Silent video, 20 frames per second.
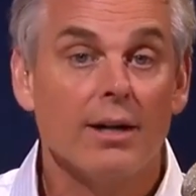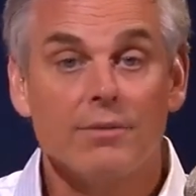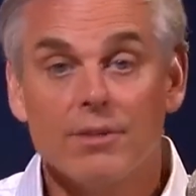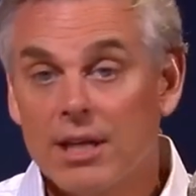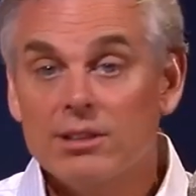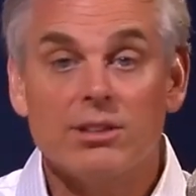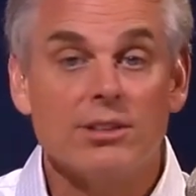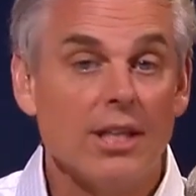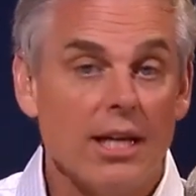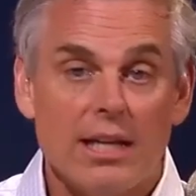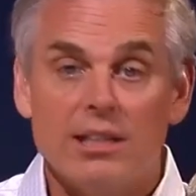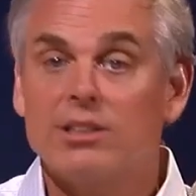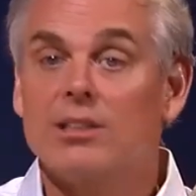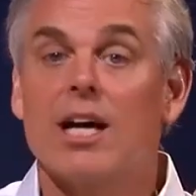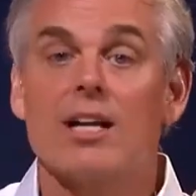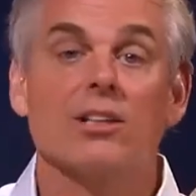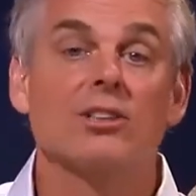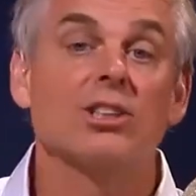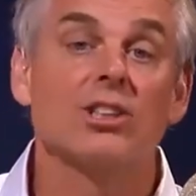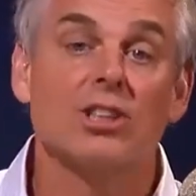He's
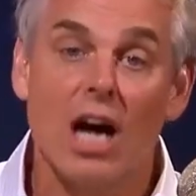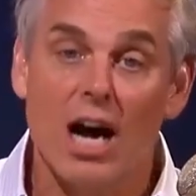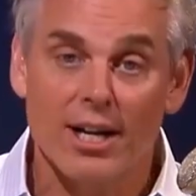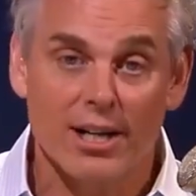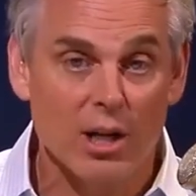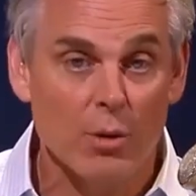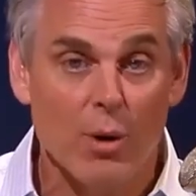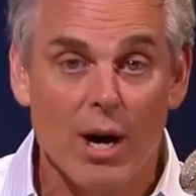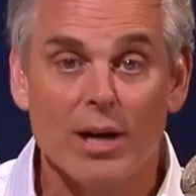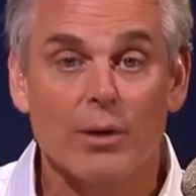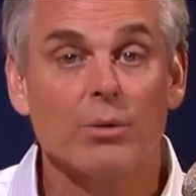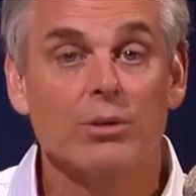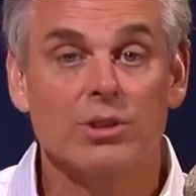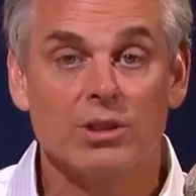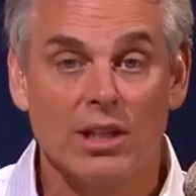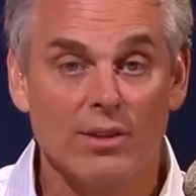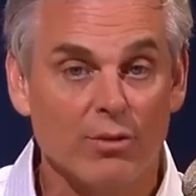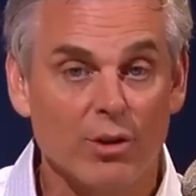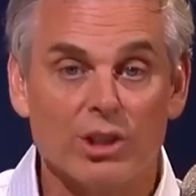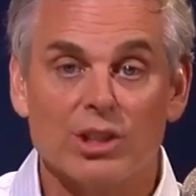not a stocky wide
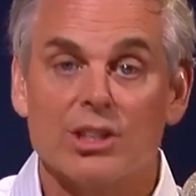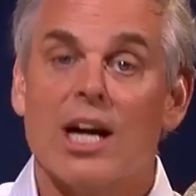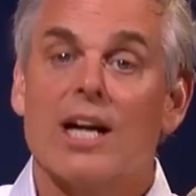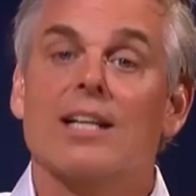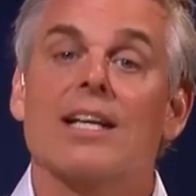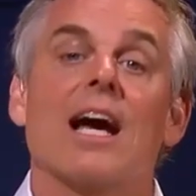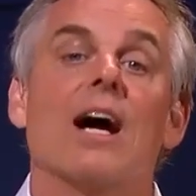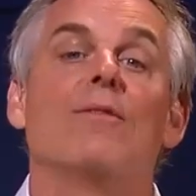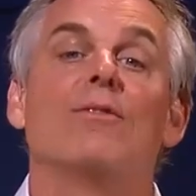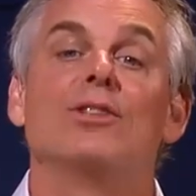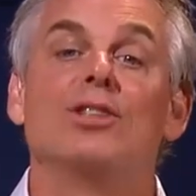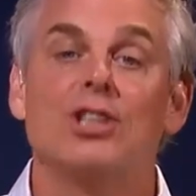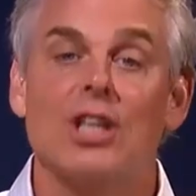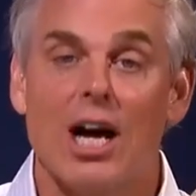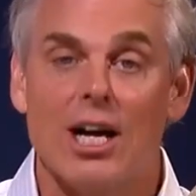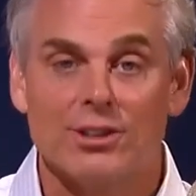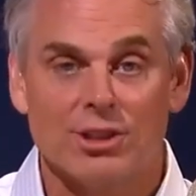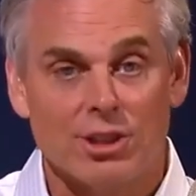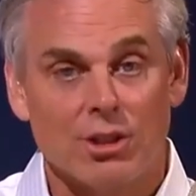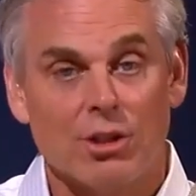receiver. He's not Calvin
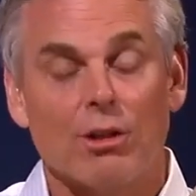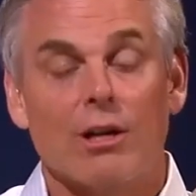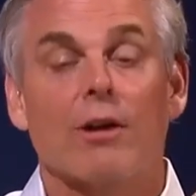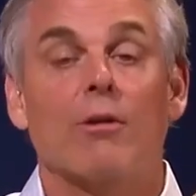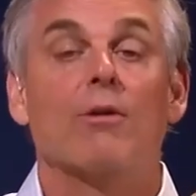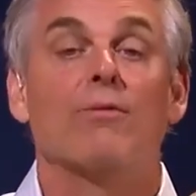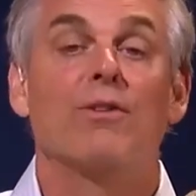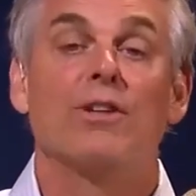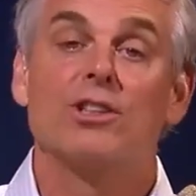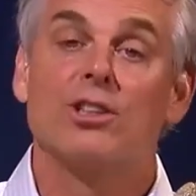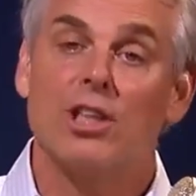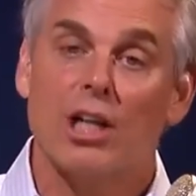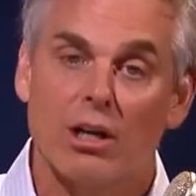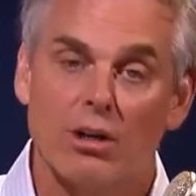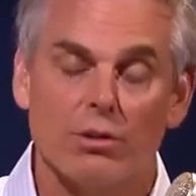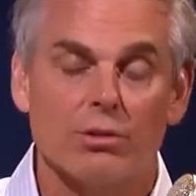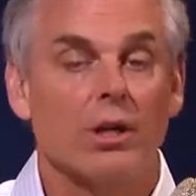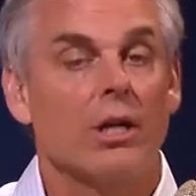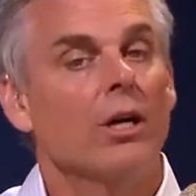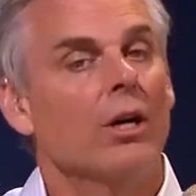Johnson or Larry
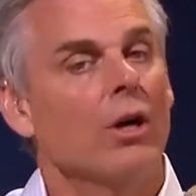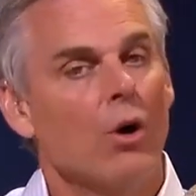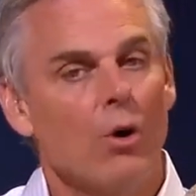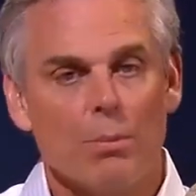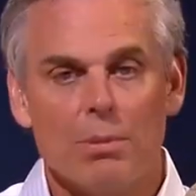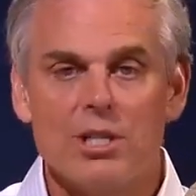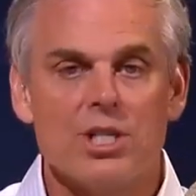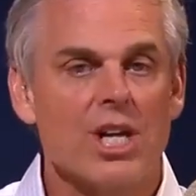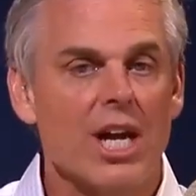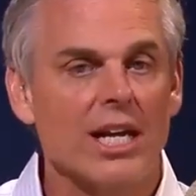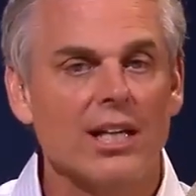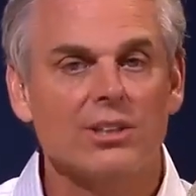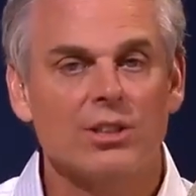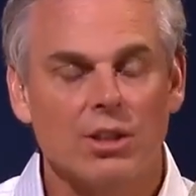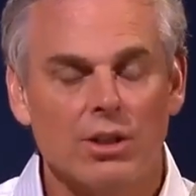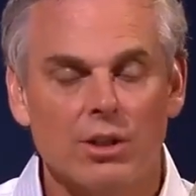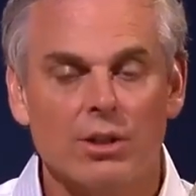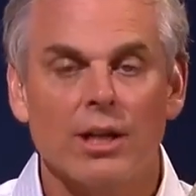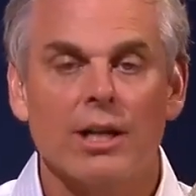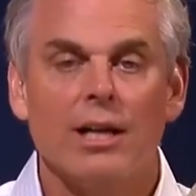Fitzgerald. OBJ gets
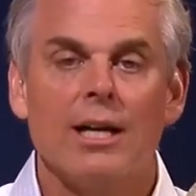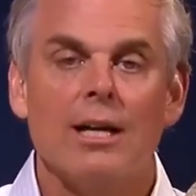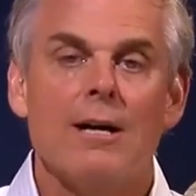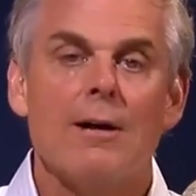hurt.